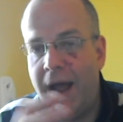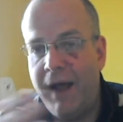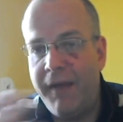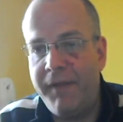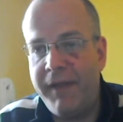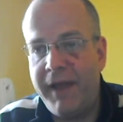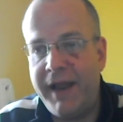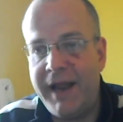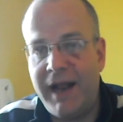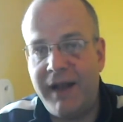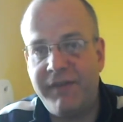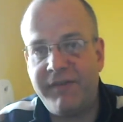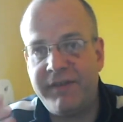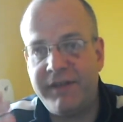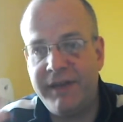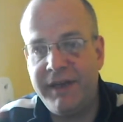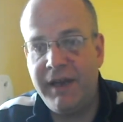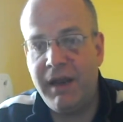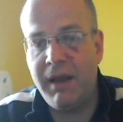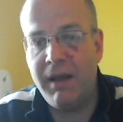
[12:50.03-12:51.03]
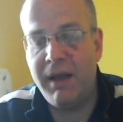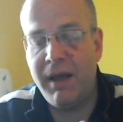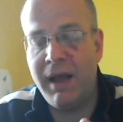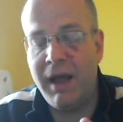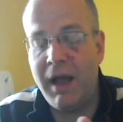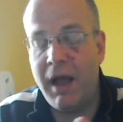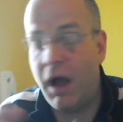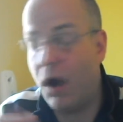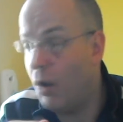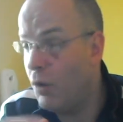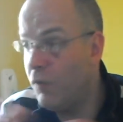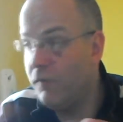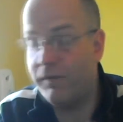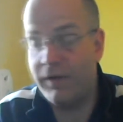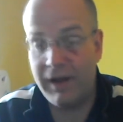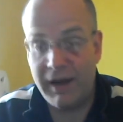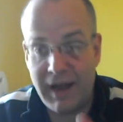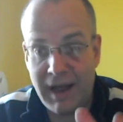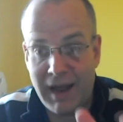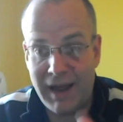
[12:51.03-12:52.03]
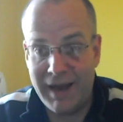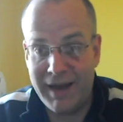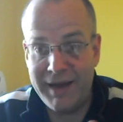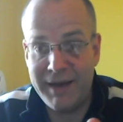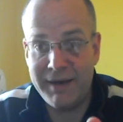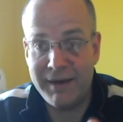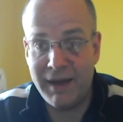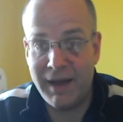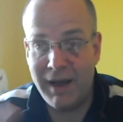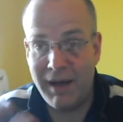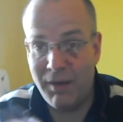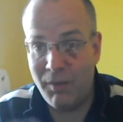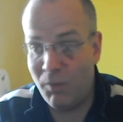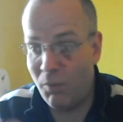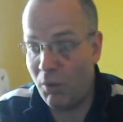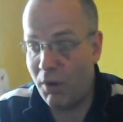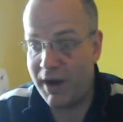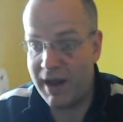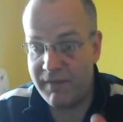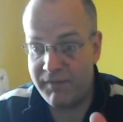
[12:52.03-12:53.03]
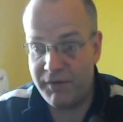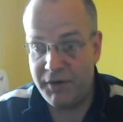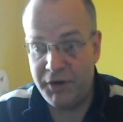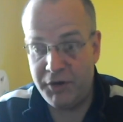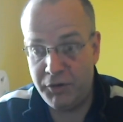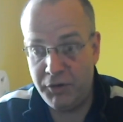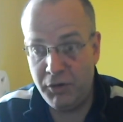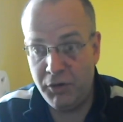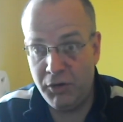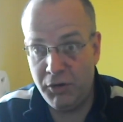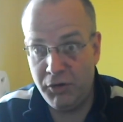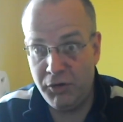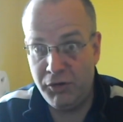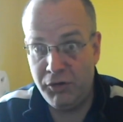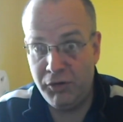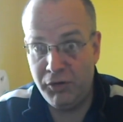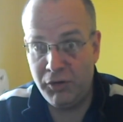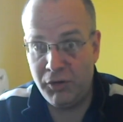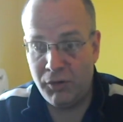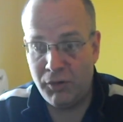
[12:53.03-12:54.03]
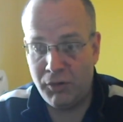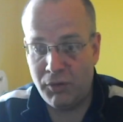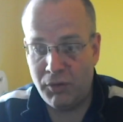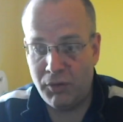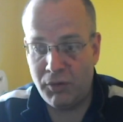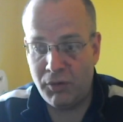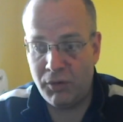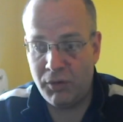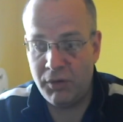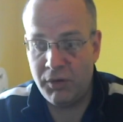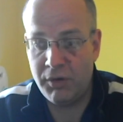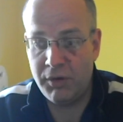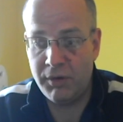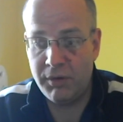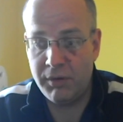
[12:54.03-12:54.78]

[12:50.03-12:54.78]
and they actually overlay whatever you're